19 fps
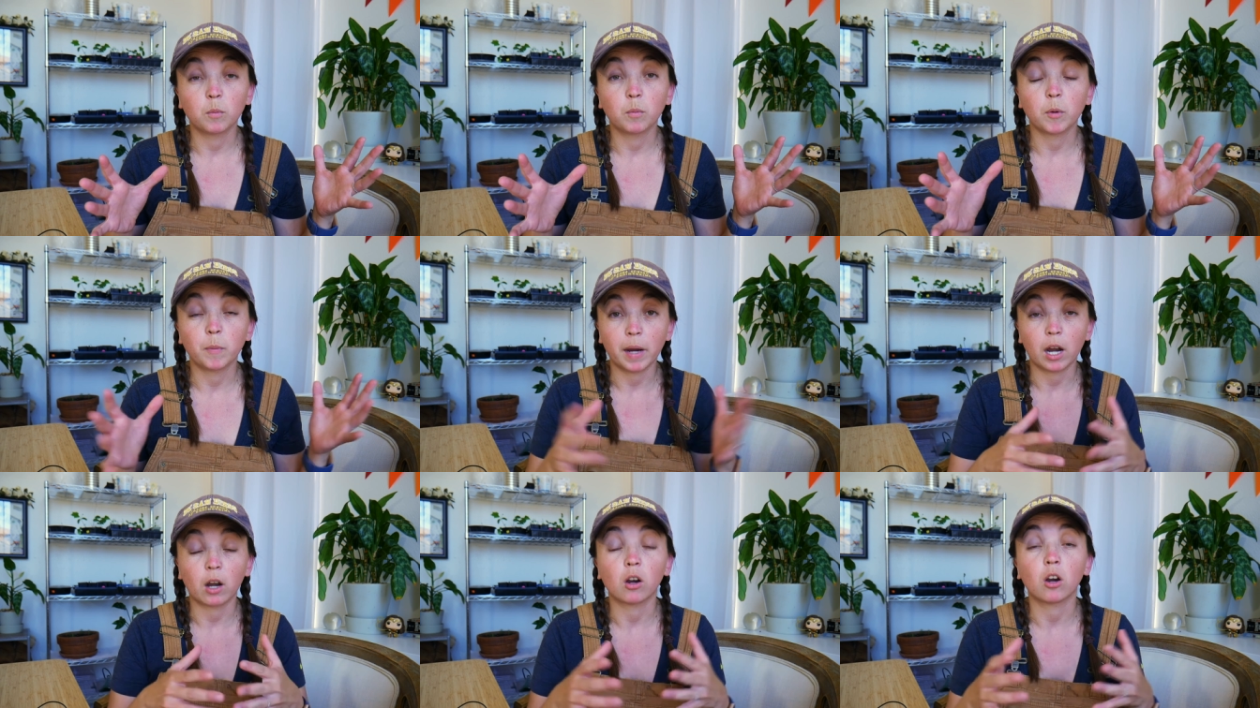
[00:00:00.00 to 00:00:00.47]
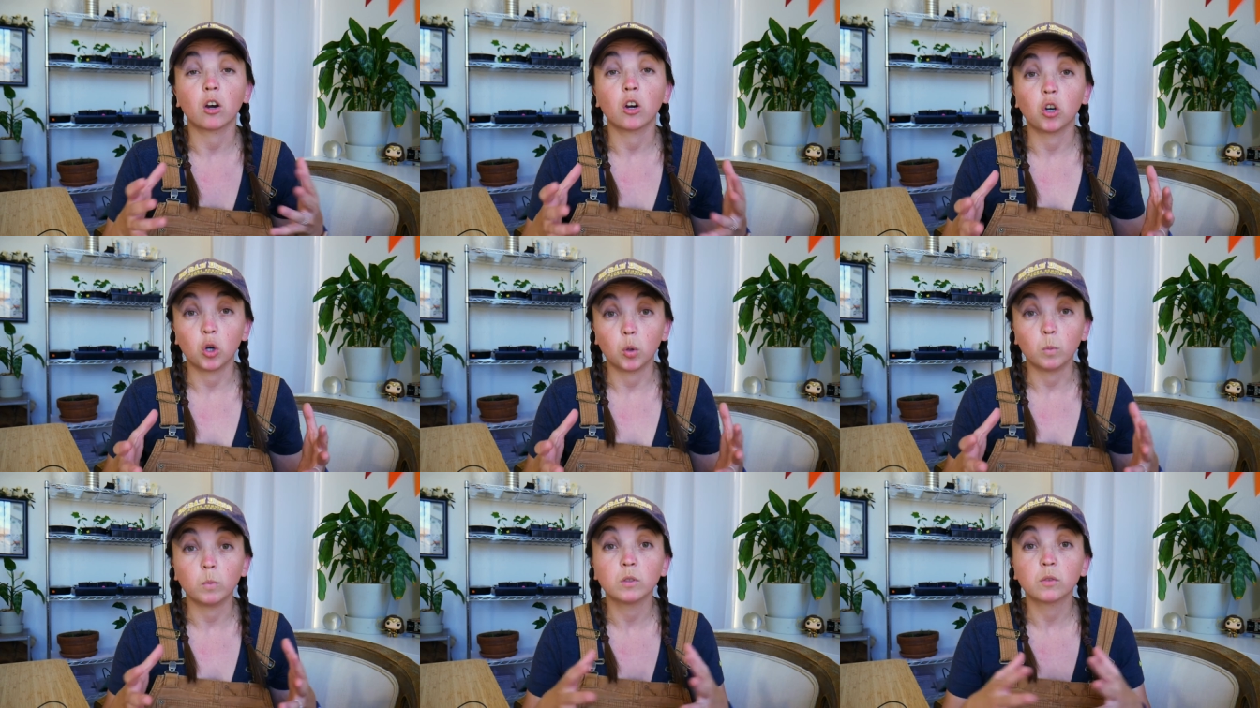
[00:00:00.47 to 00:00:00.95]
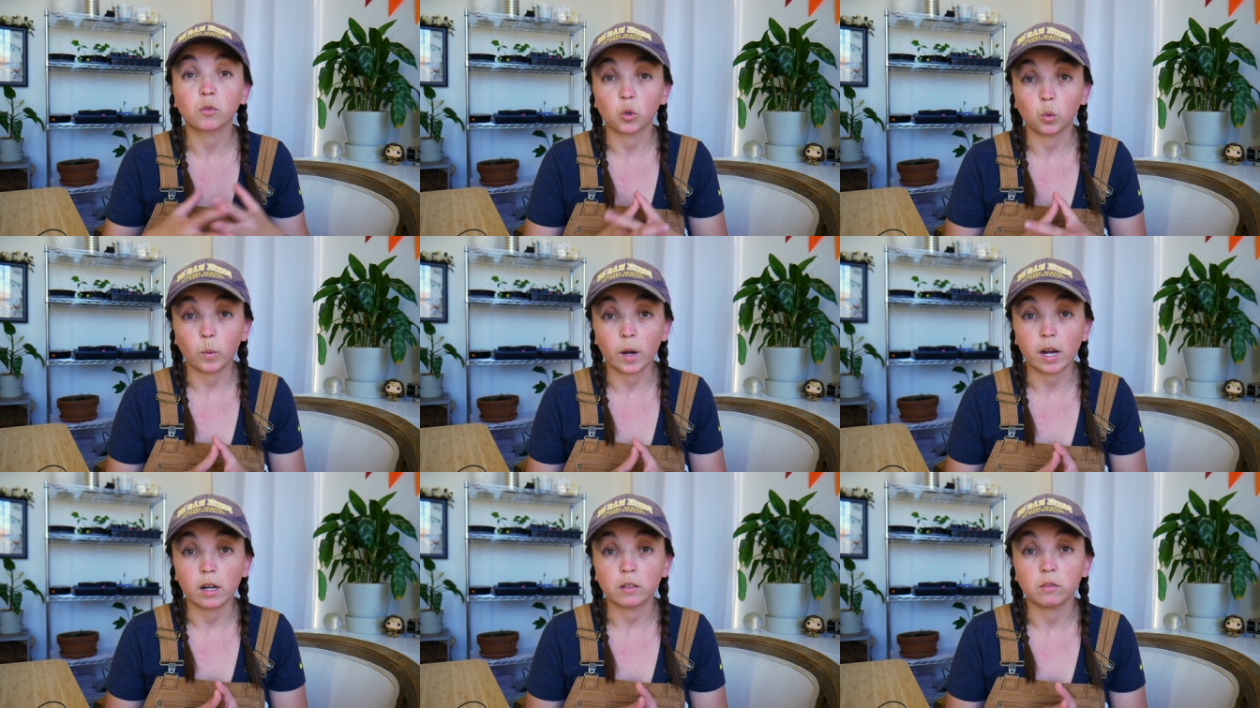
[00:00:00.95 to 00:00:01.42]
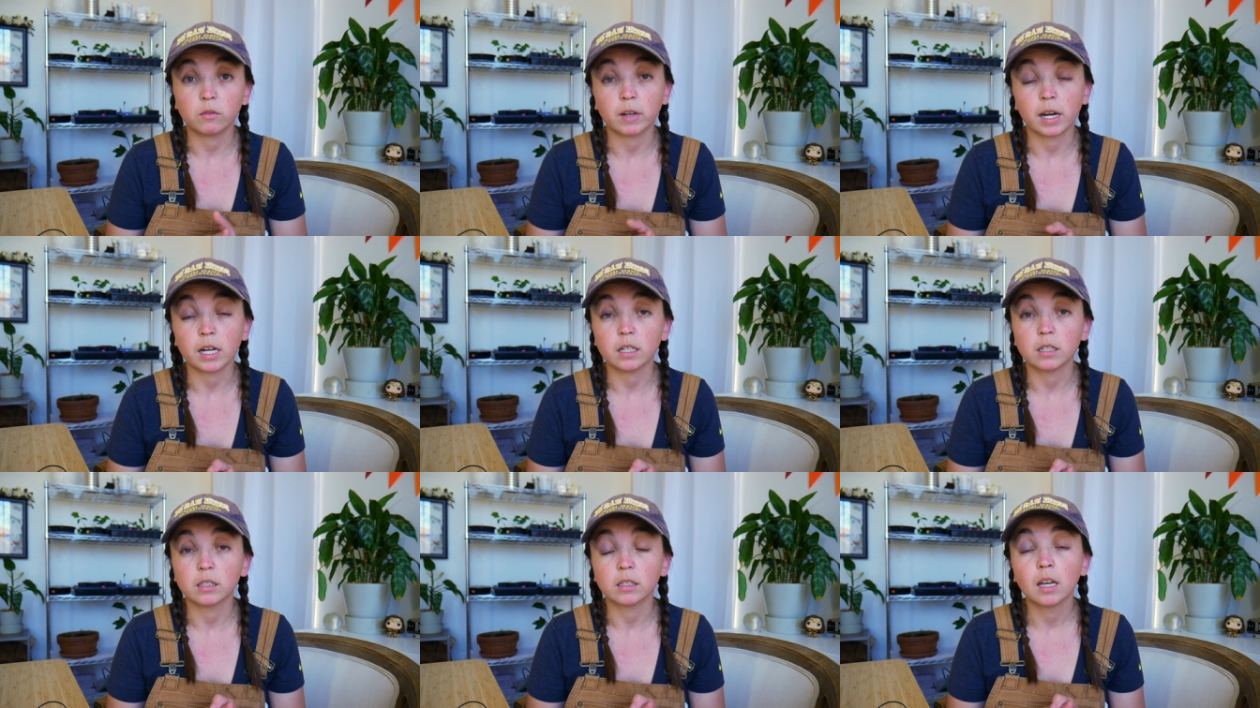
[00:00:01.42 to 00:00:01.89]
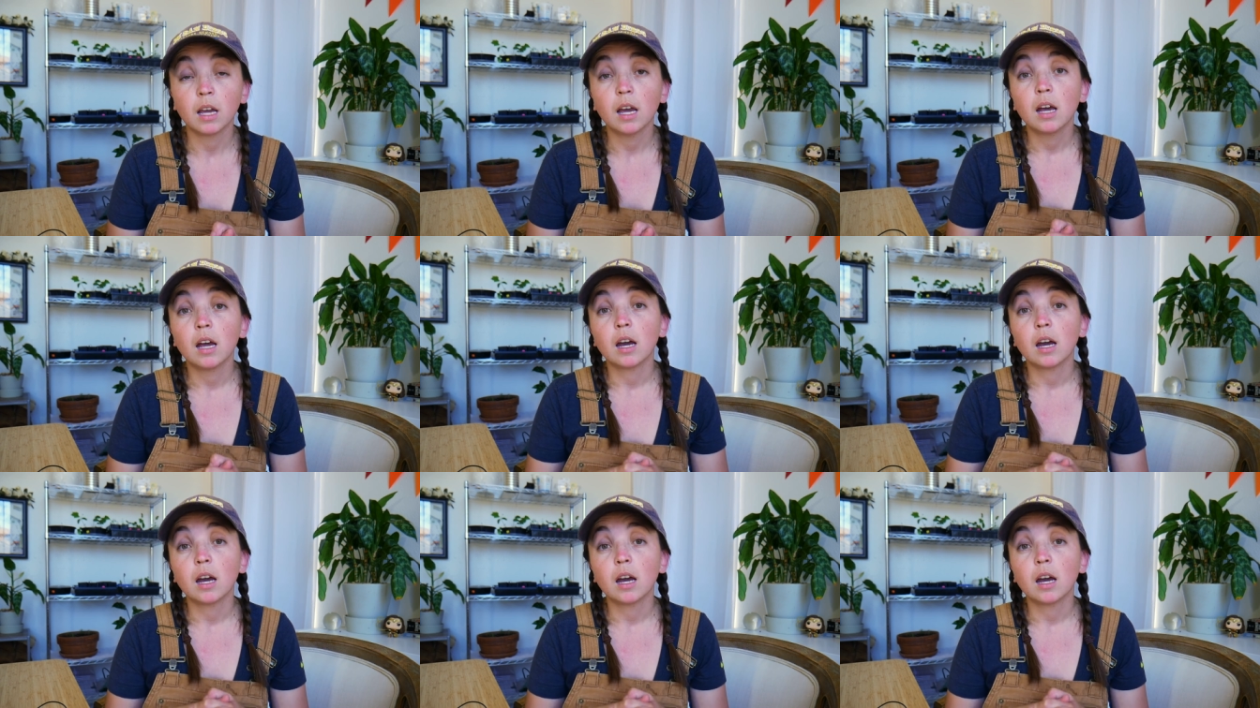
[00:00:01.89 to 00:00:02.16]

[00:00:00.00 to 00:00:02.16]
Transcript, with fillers: prepare our homes for wildfires.